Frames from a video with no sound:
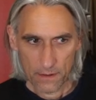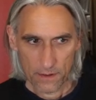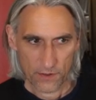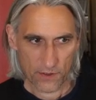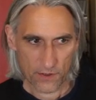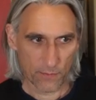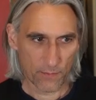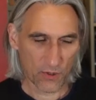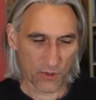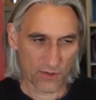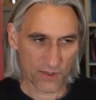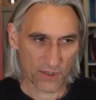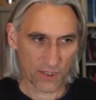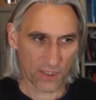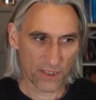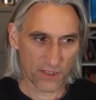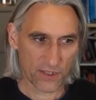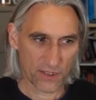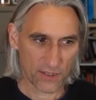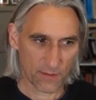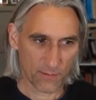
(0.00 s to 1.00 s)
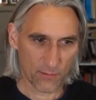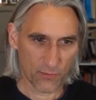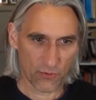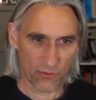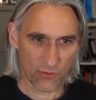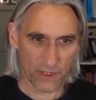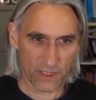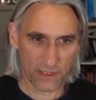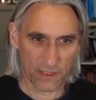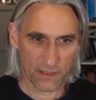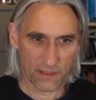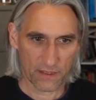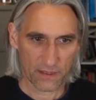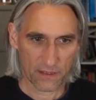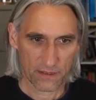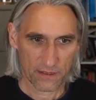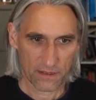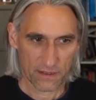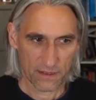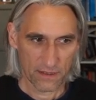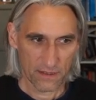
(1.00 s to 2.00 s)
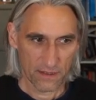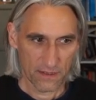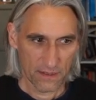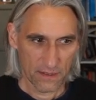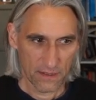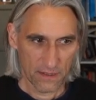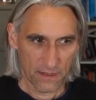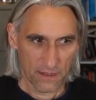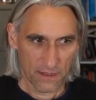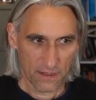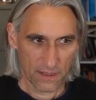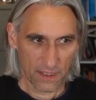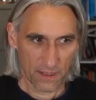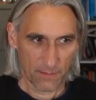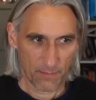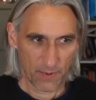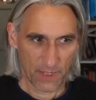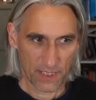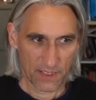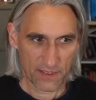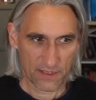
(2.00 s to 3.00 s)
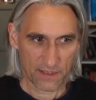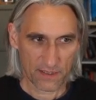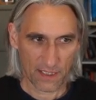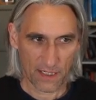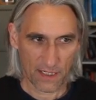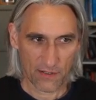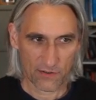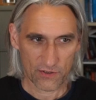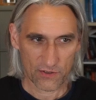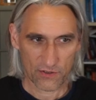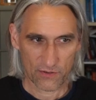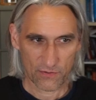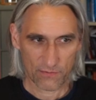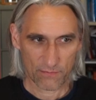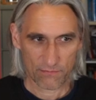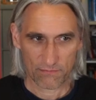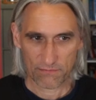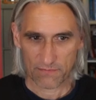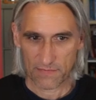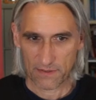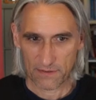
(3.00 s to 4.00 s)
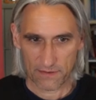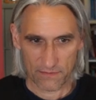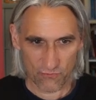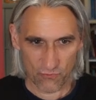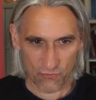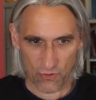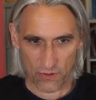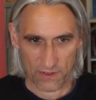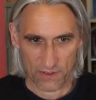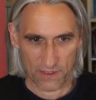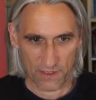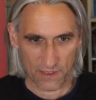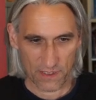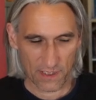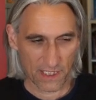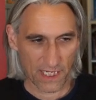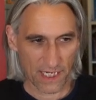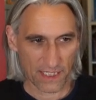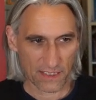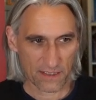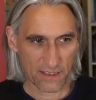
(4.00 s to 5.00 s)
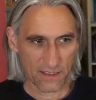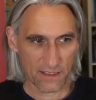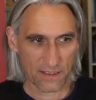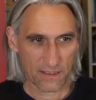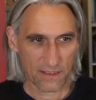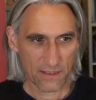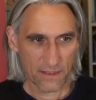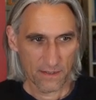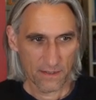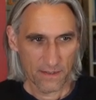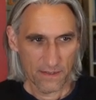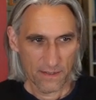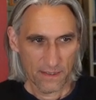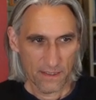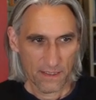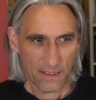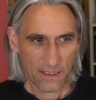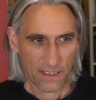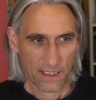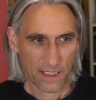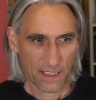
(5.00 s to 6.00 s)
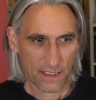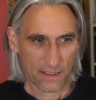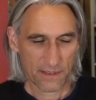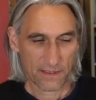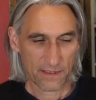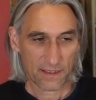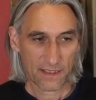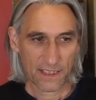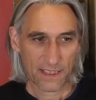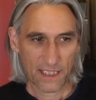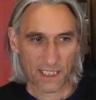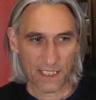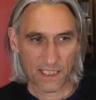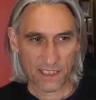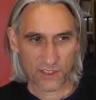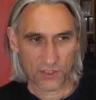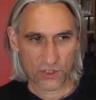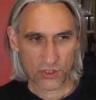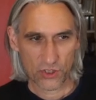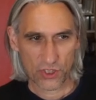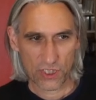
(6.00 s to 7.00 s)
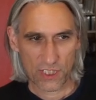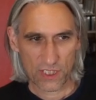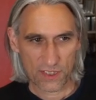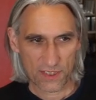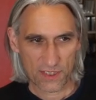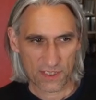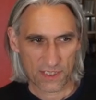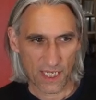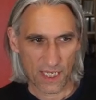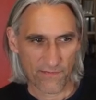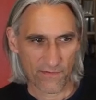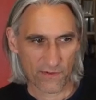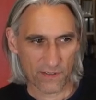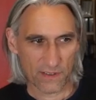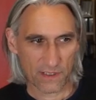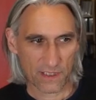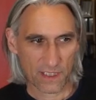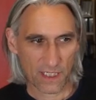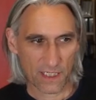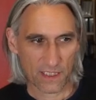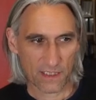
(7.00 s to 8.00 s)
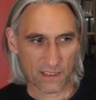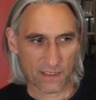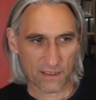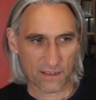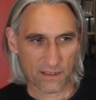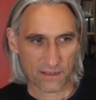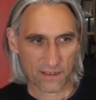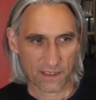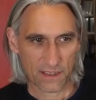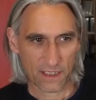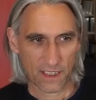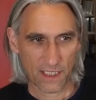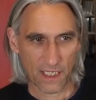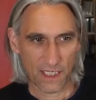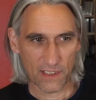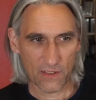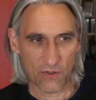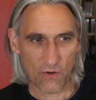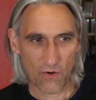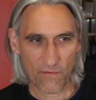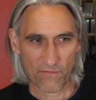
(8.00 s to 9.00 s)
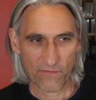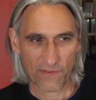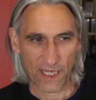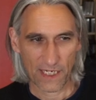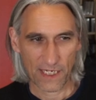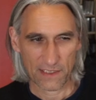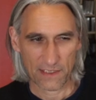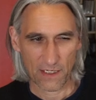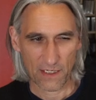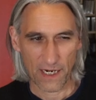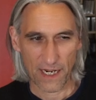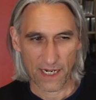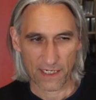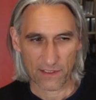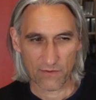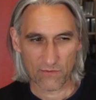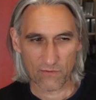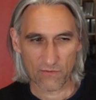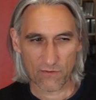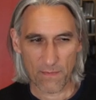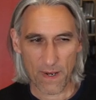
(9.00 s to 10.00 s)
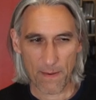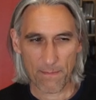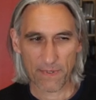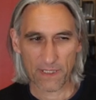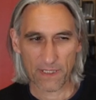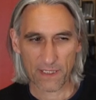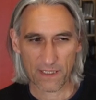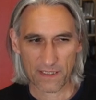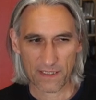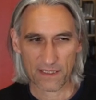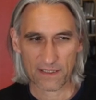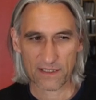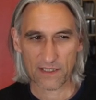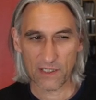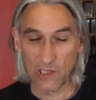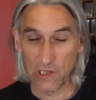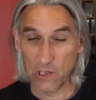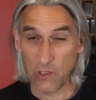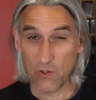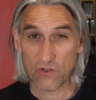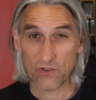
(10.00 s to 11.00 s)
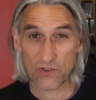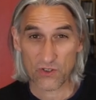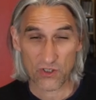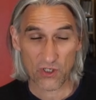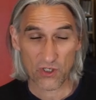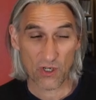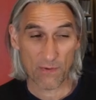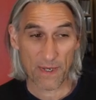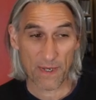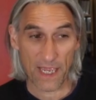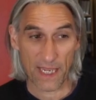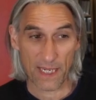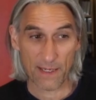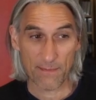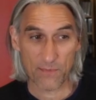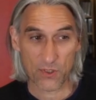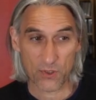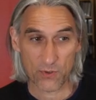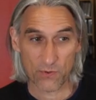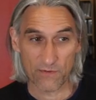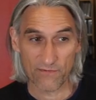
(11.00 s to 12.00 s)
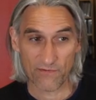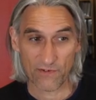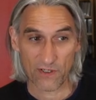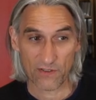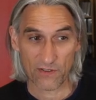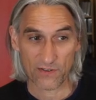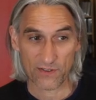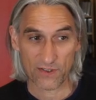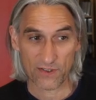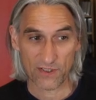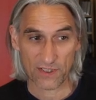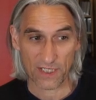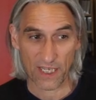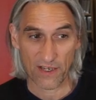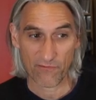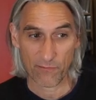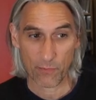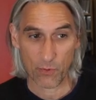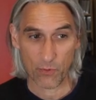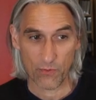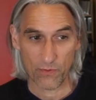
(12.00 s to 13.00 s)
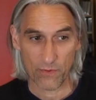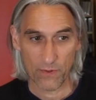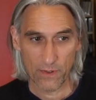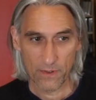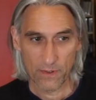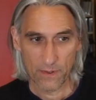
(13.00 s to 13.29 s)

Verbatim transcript: So both sides bring their pieces out. Uh, rooks are connected. And king g7, getting the king off that diagonal. Remember that that's a long-term aim to advance this f-pawn.